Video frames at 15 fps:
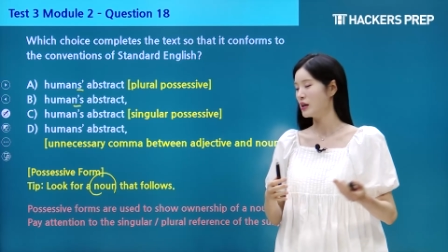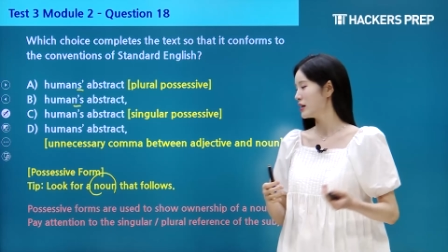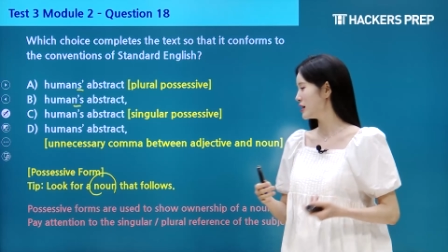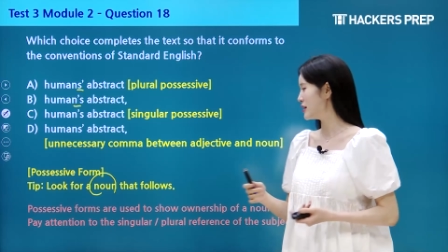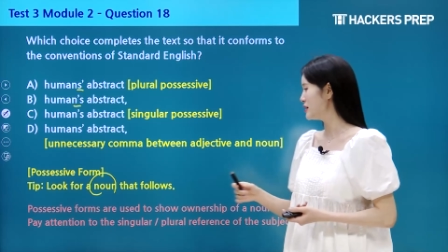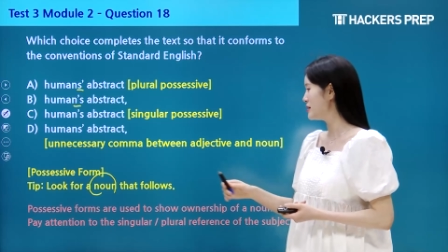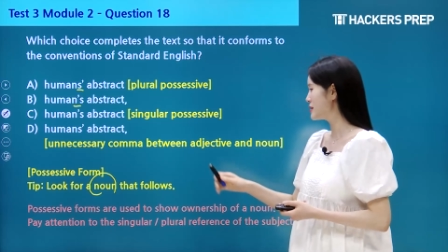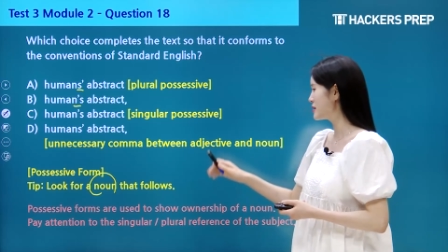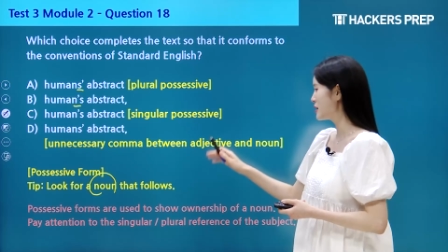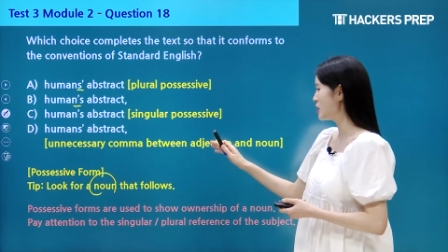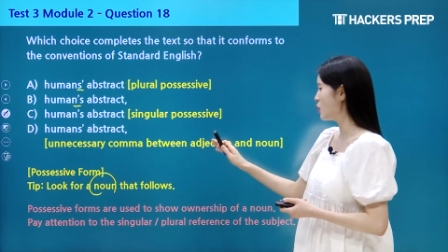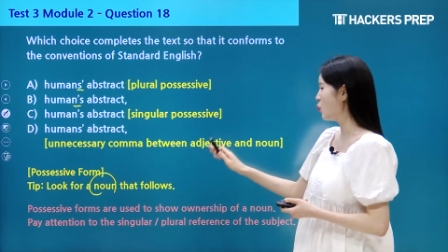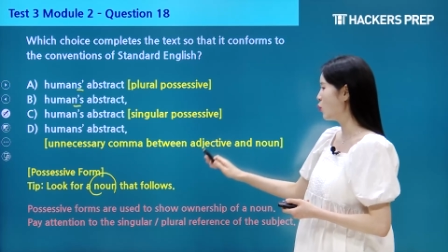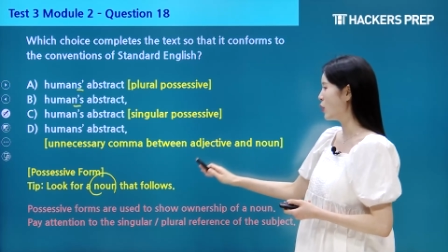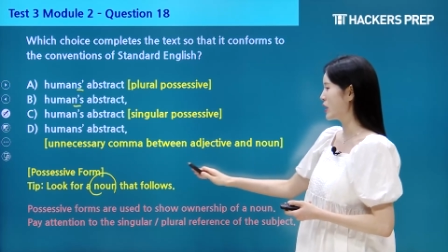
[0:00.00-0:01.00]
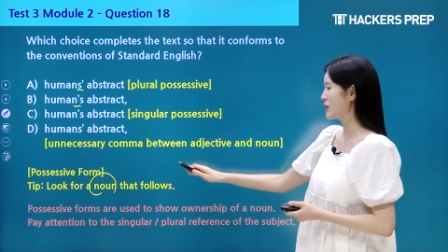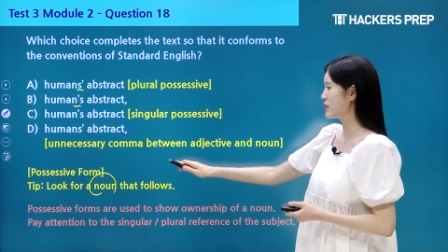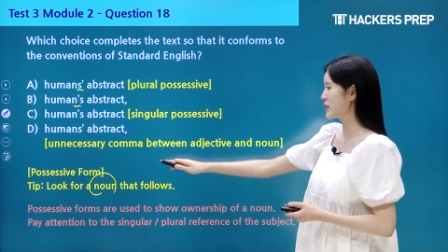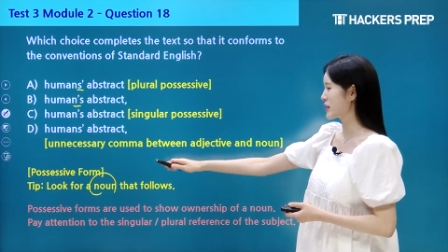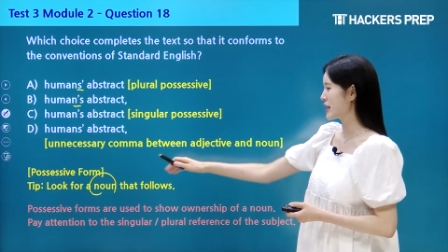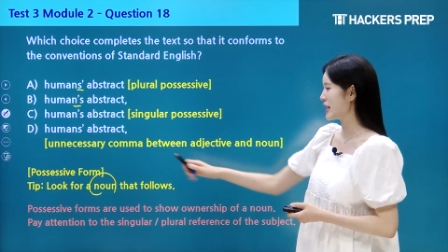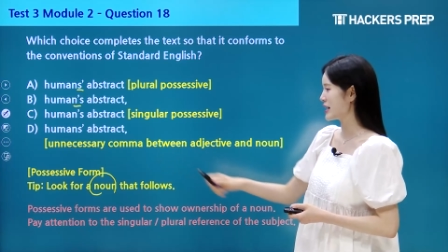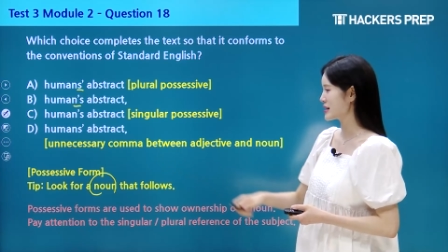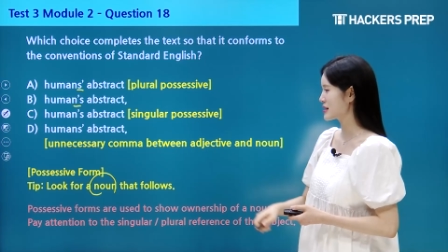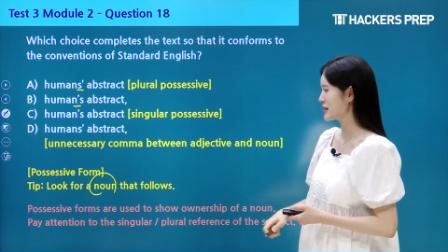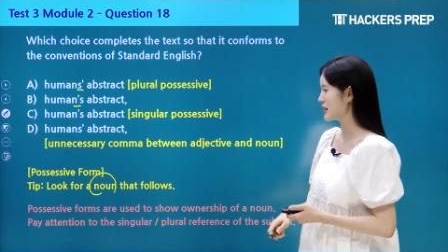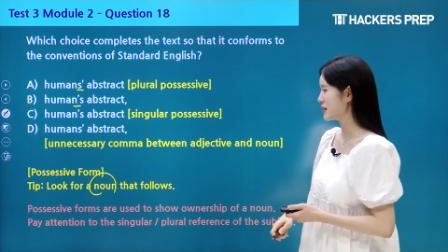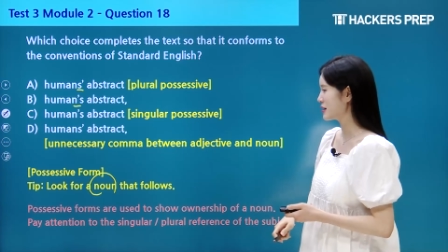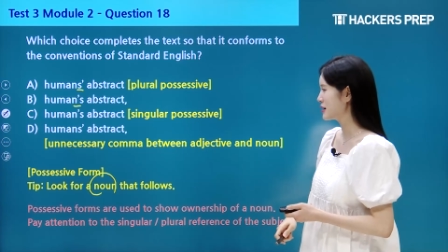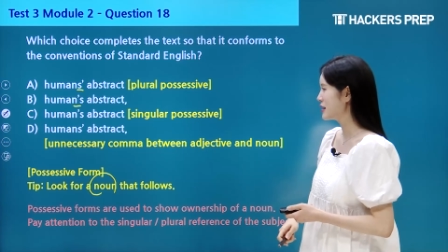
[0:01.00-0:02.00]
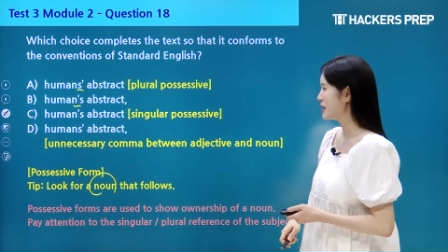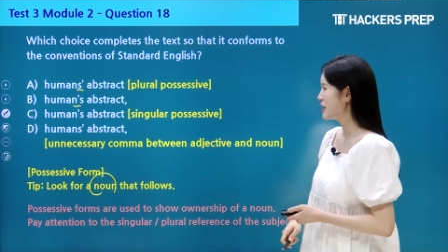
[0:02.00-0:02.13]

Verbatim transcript: is what they're asking.